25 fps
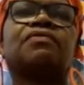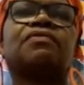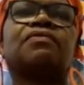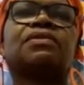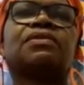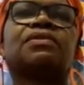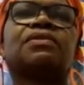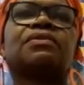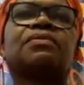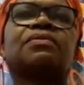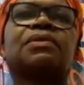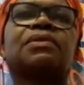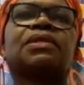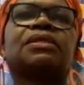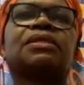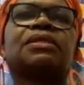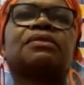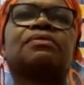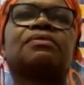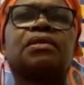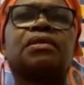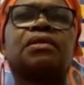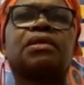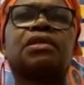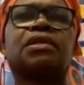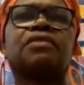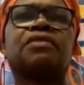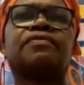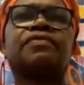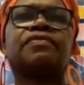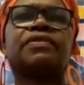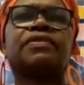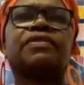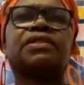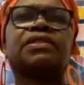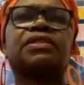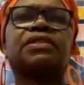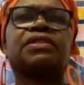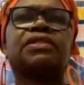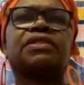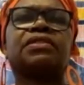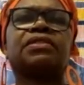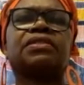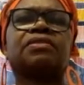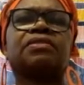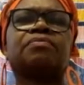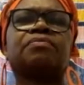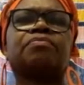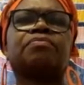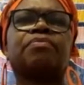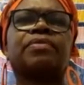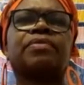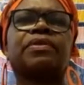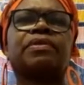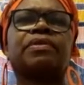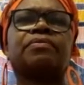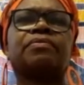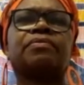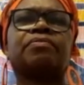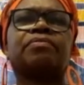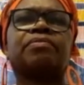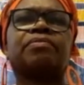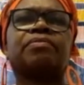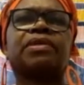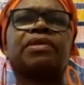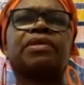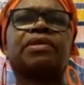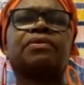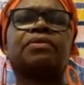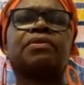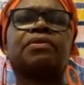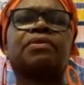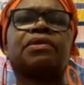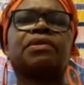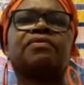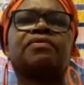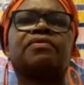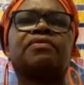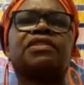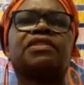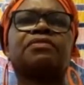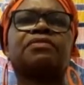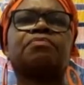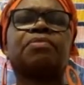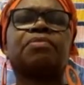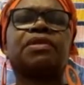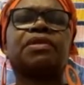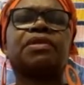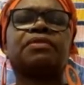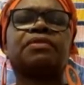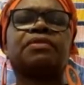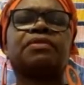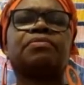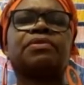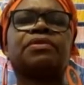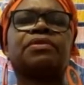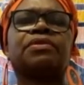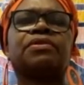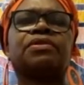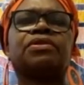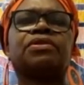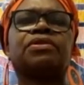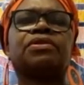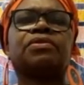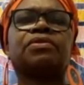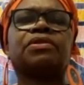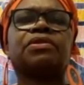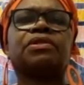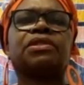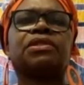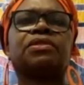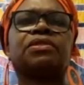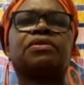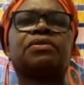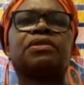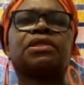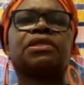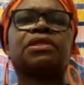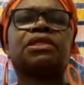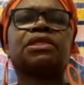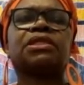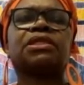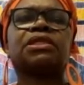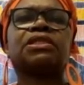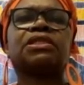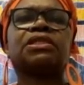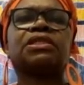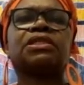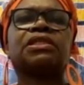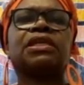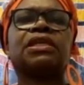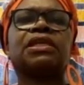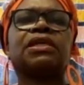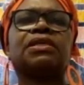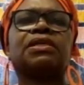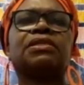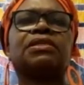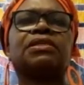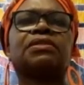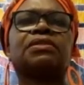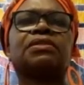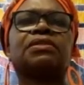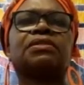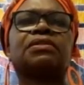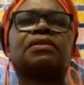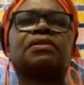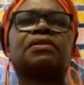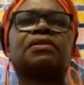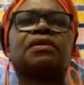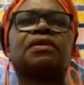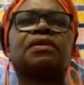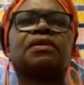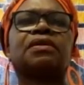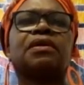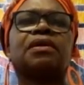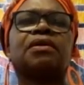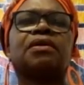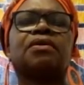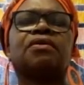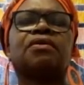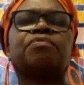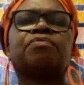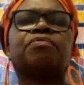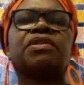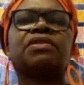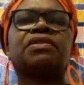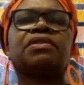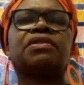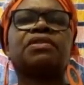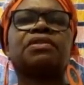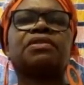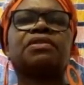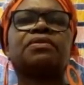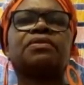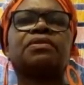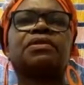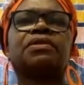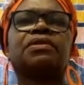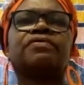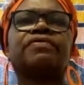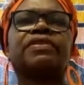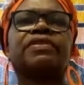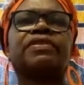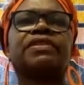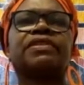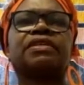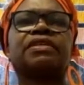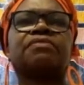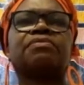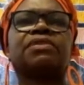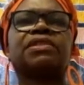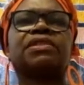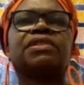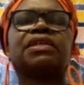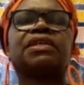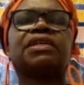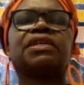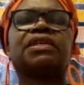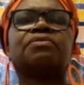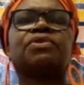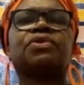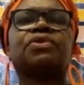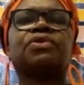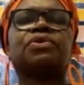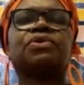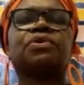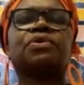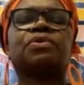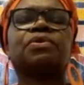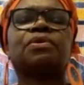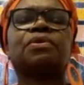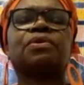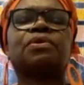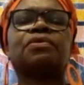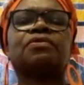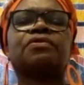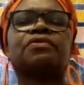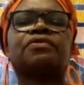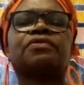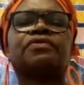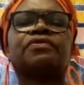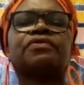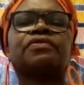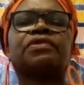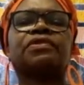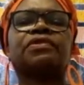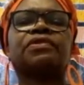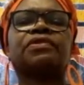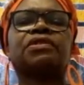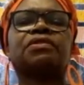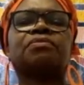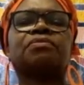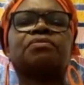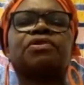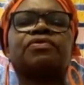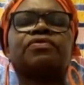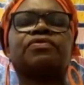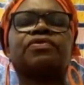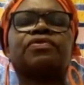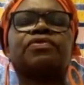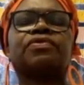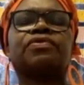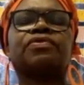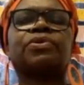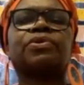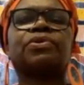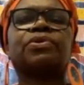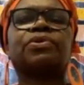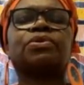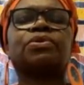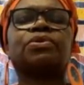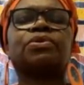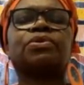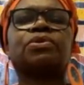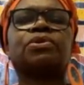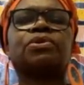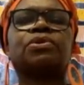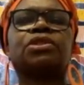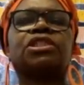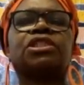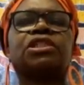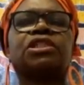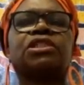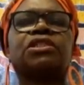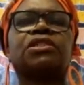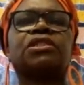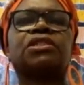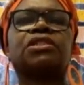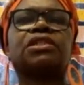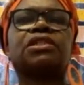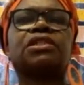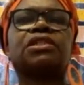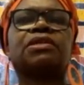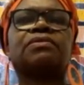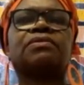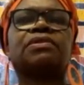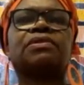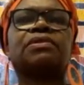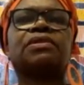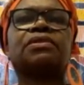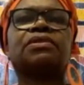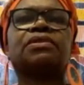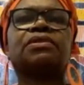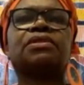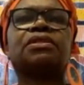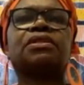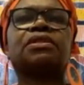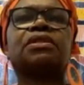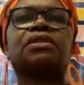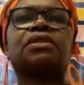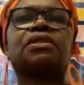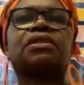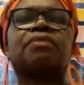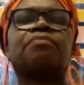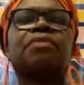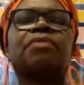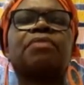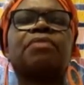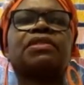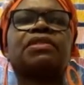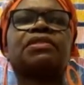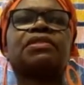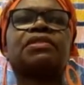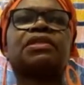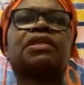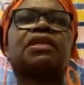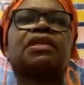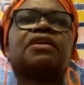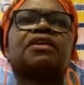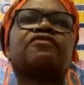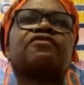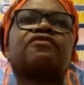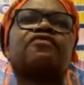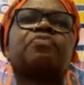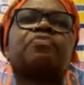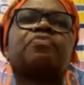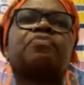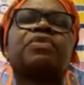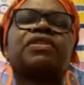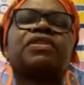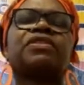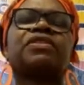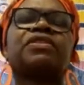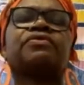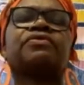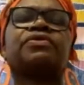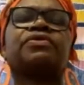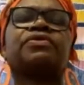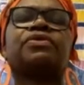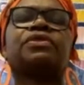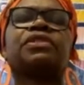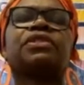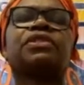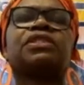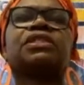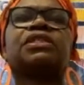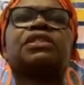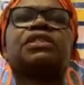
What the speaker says: as well. After it's the microwave is bleeped, showing that okay, it's done. Open the door, give it some time to cool off before you take it out, and it make it a heavy bit of using